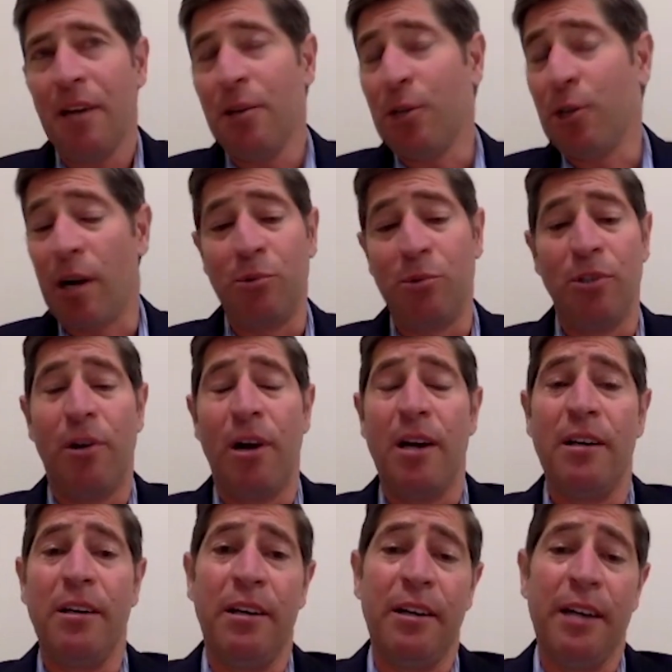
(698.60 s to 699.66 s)
think you're absolutely
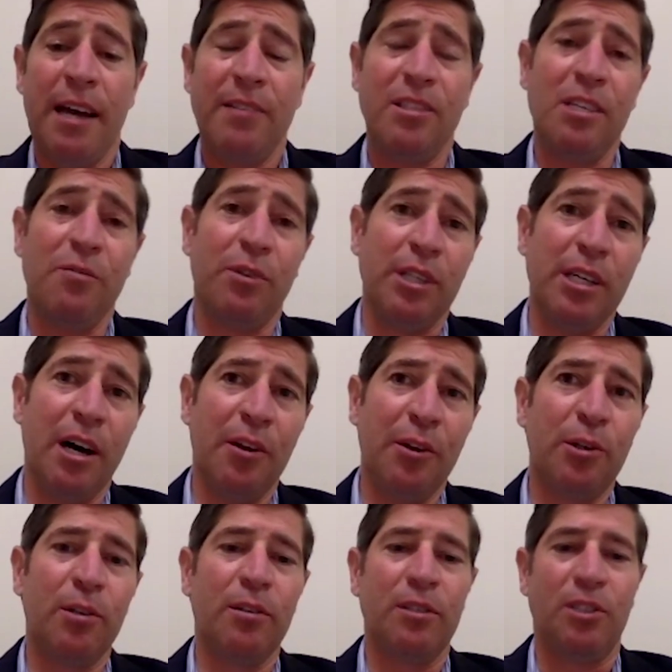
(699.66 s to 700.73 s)
right. And it has even the
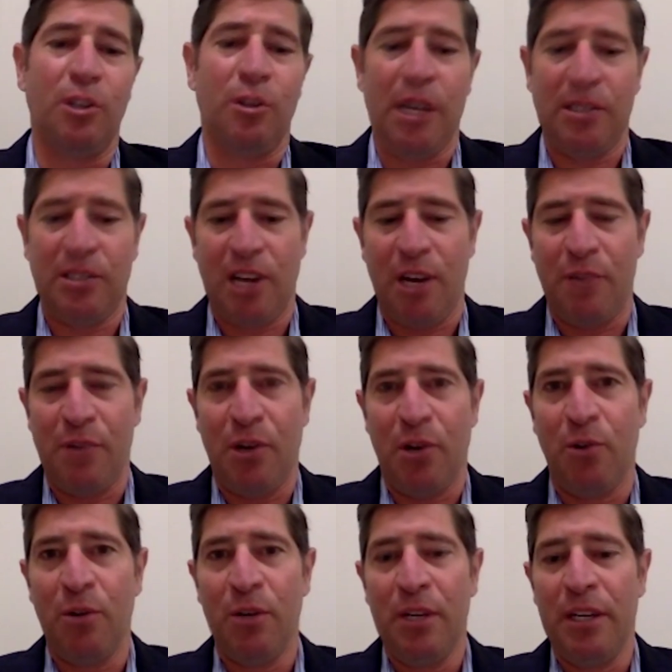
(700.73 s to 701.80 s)
other, so that's kind of,
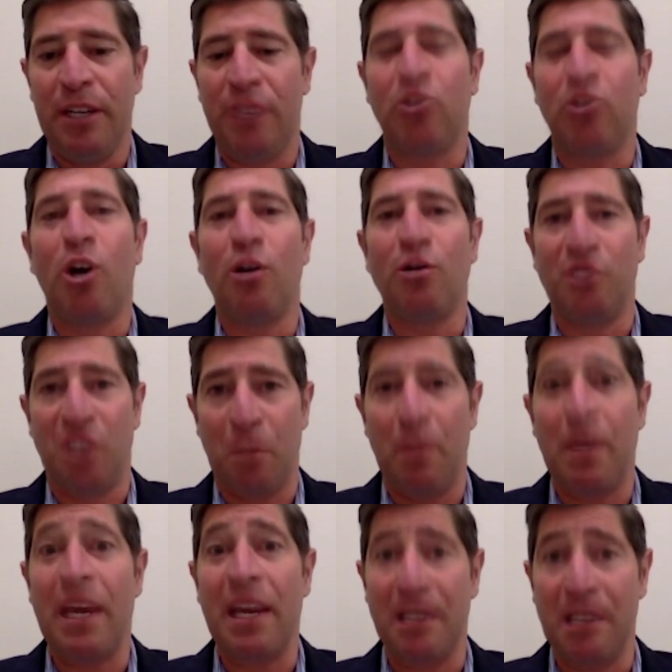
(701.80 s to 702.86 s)
it solves a
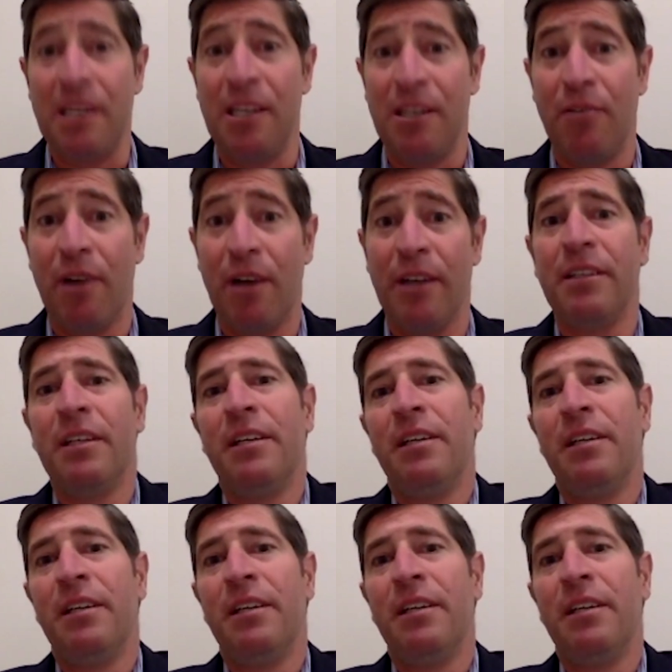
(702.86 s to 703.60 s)
demand need, right?